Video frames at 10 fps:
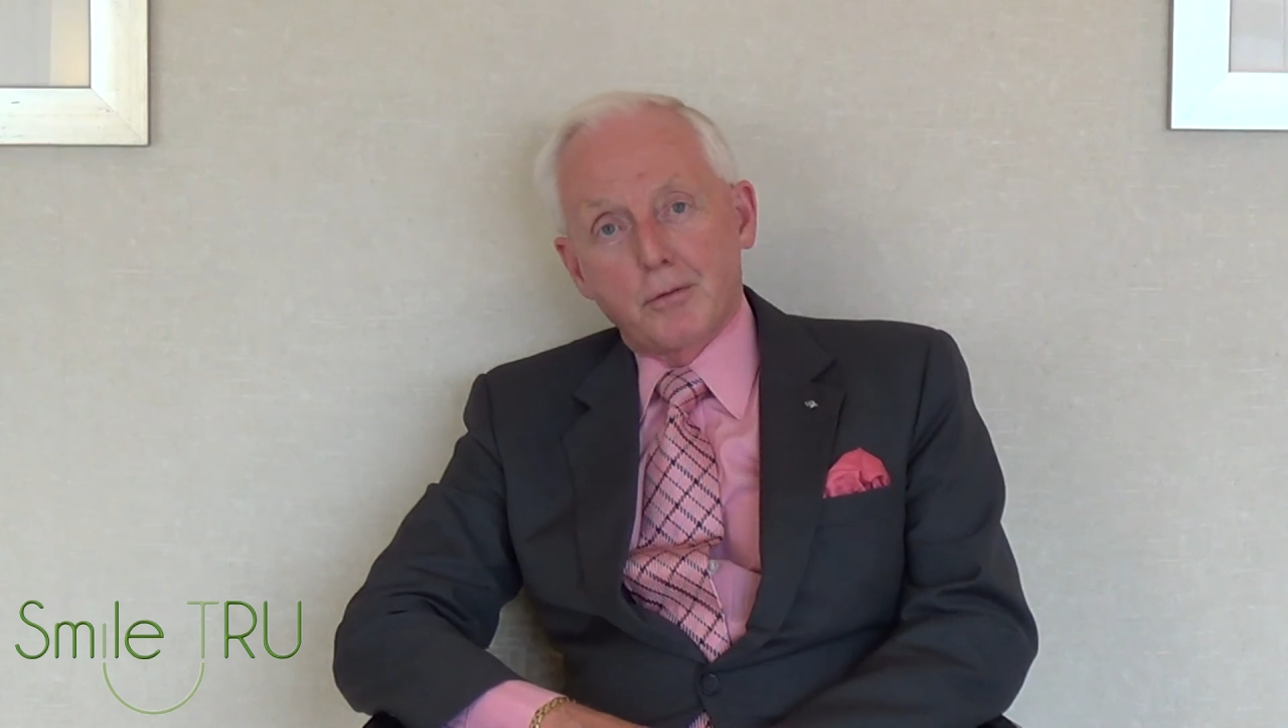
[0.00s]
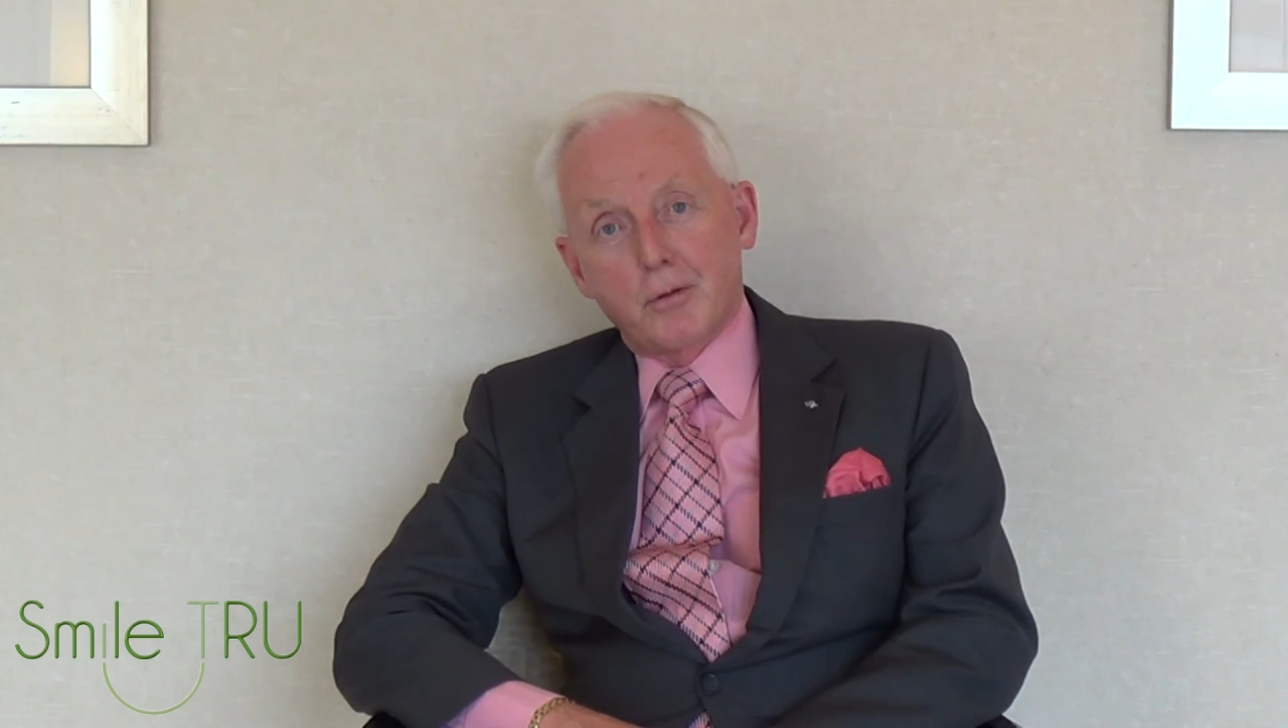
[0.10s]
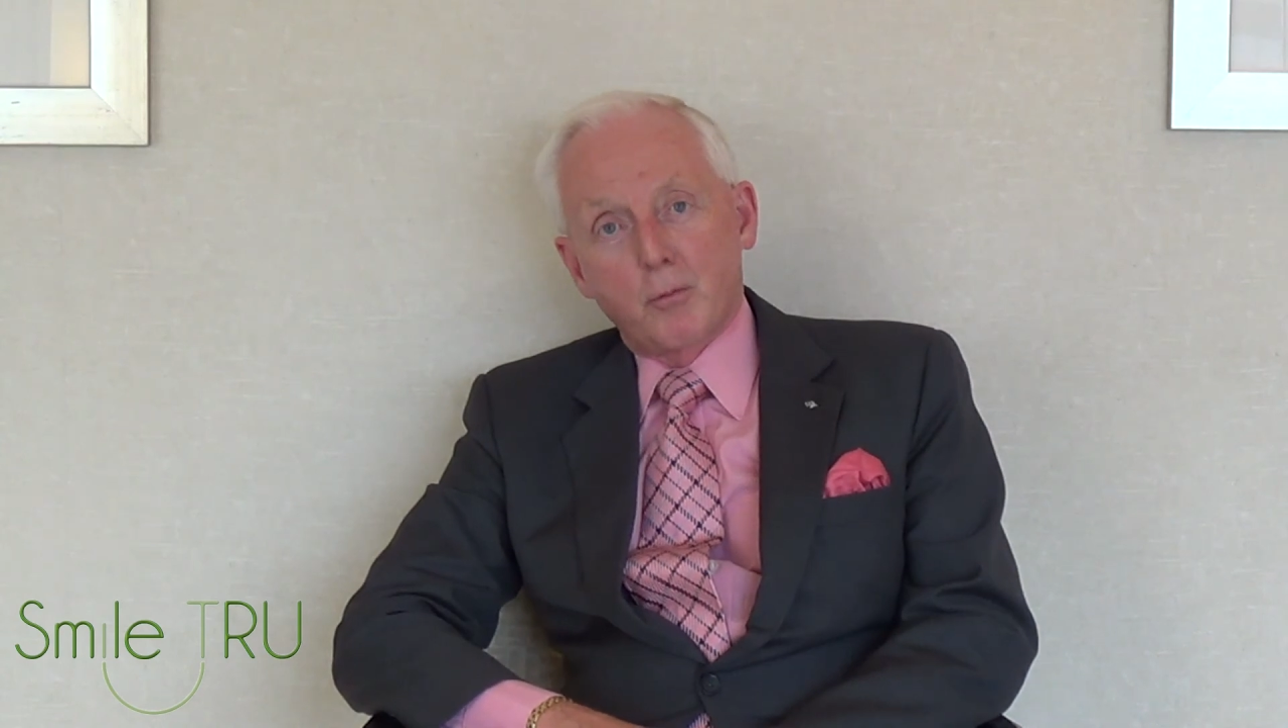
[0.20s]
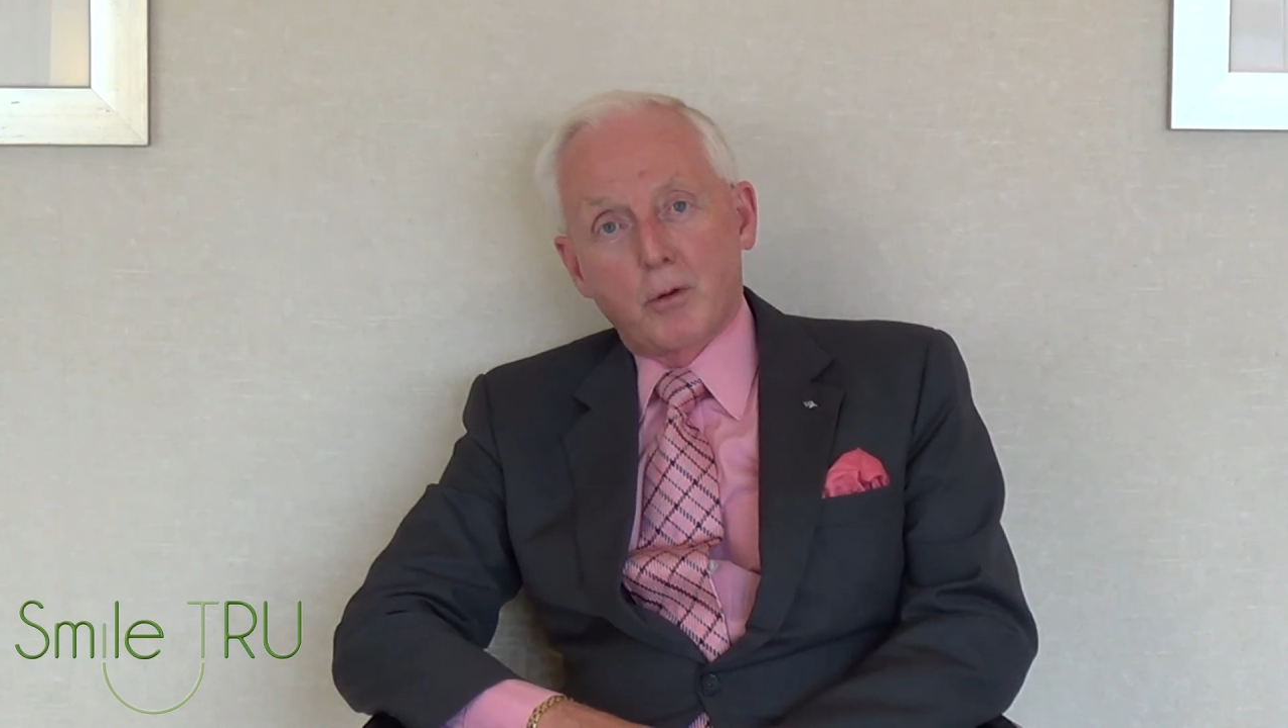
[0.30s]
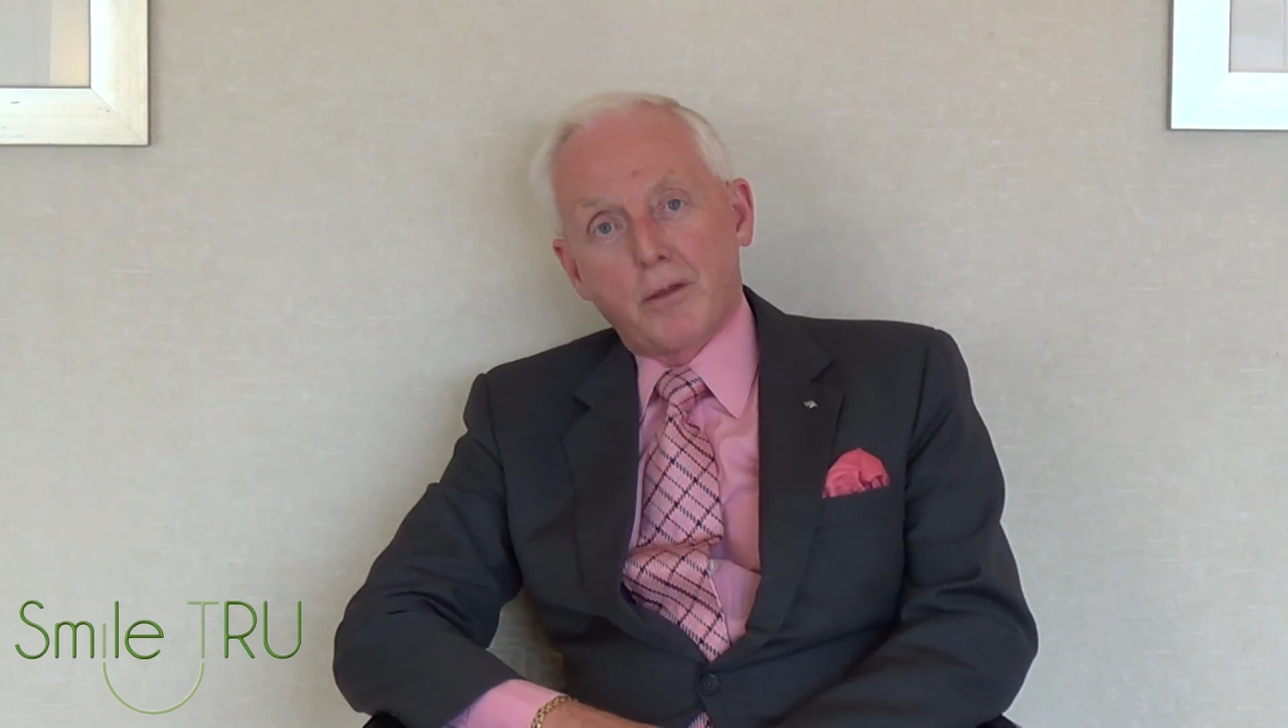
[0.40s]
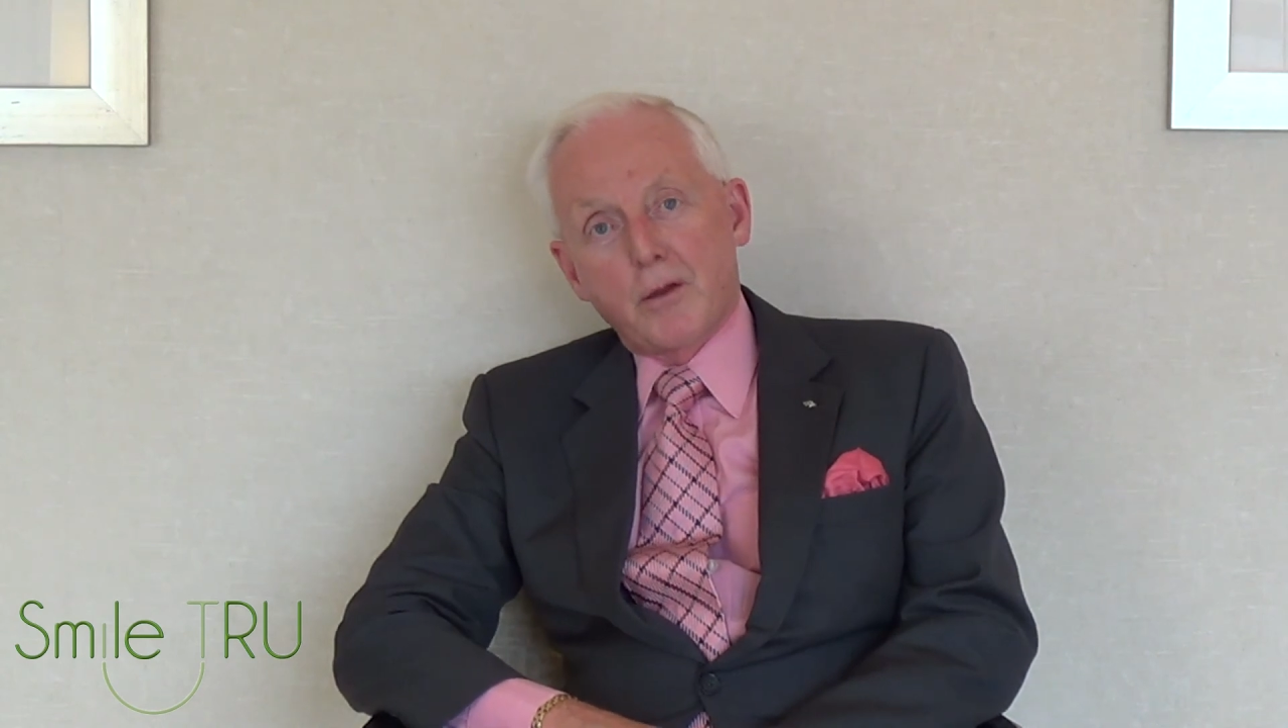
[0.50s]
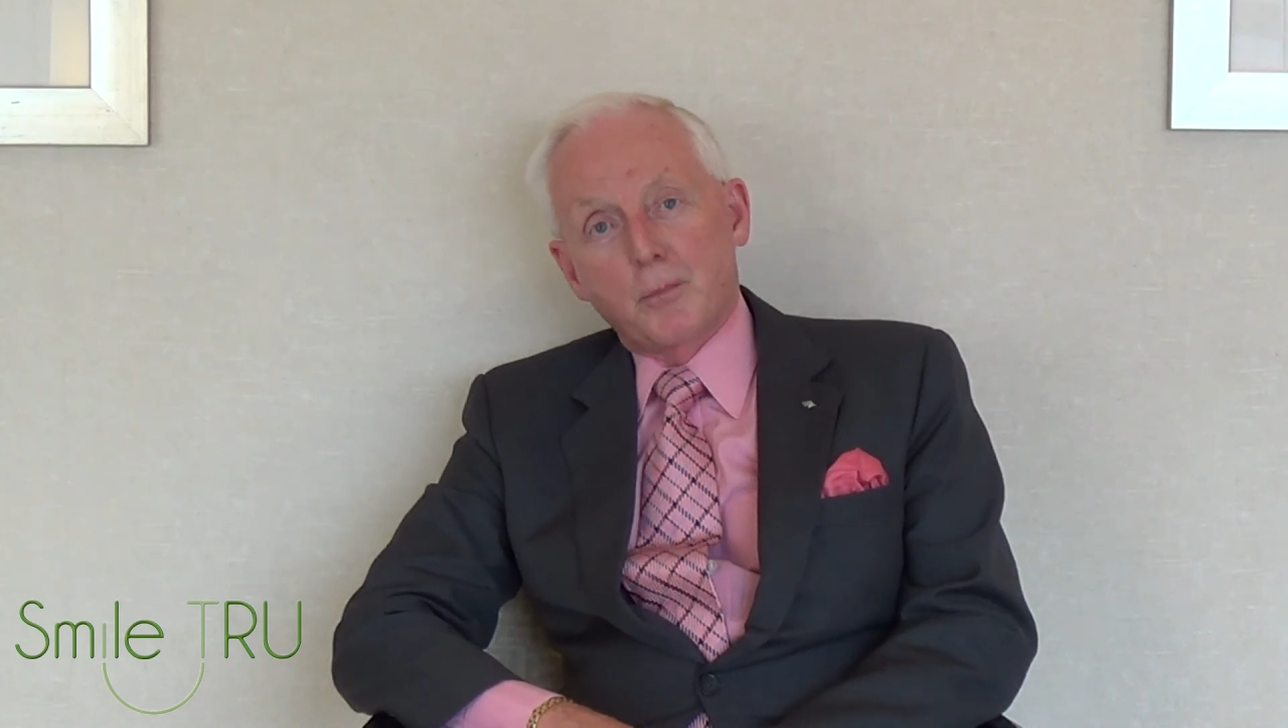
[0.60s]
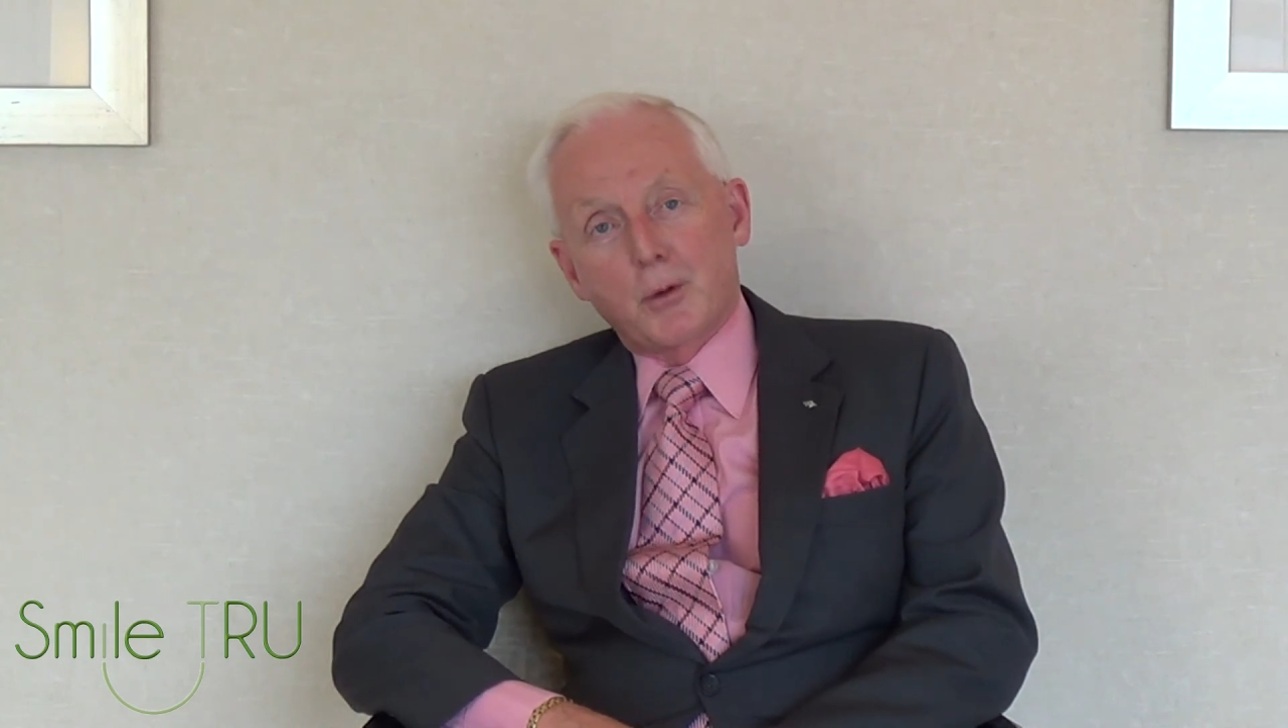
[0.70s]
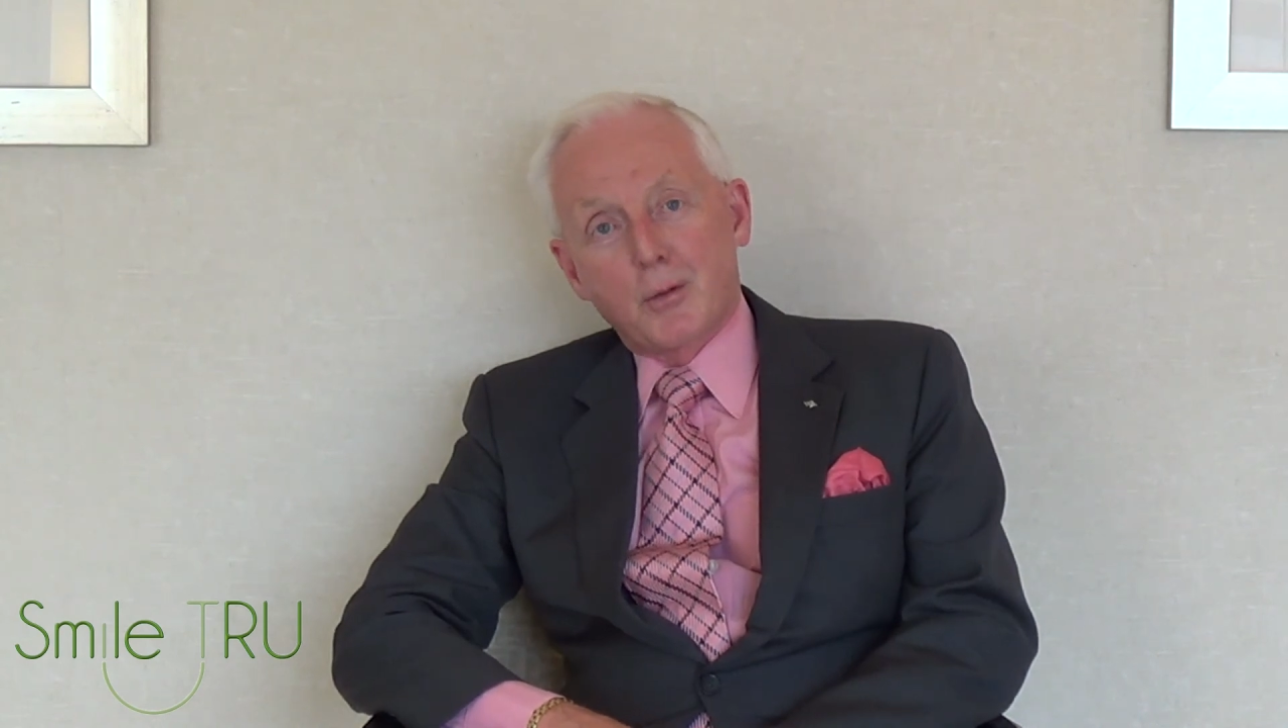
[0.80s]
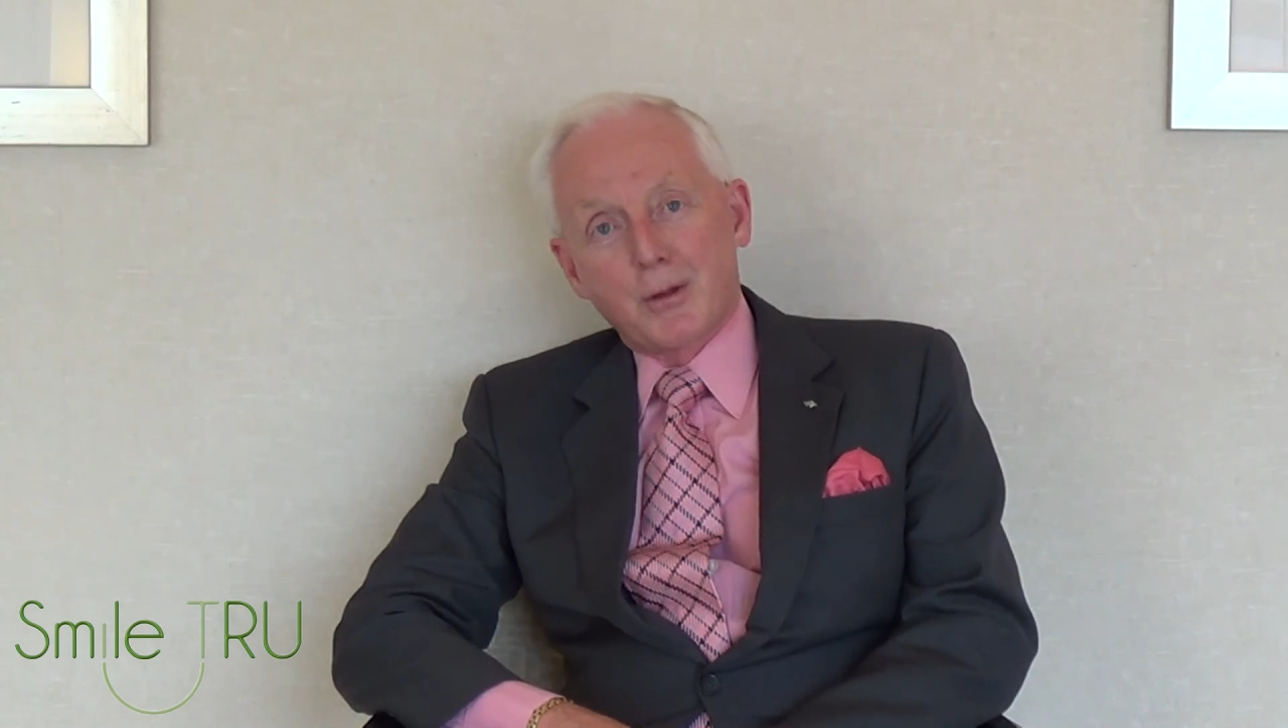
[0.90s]
you at one of the
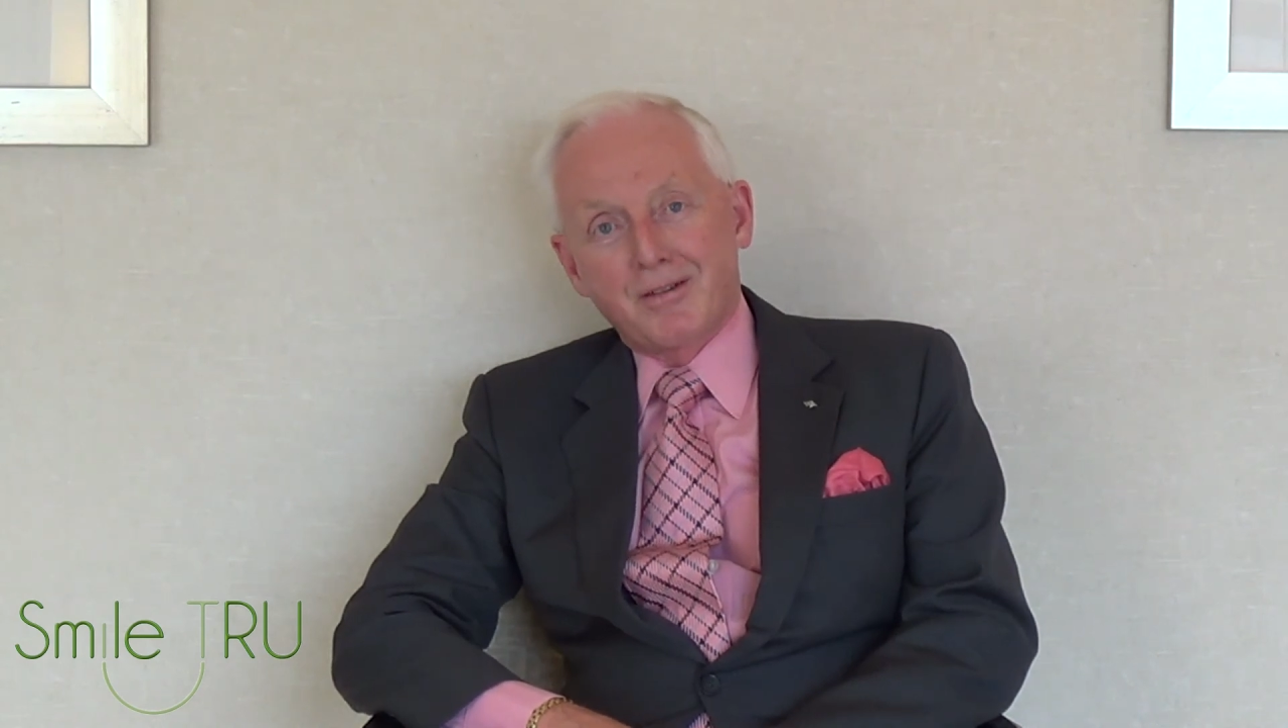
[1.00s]
upcoming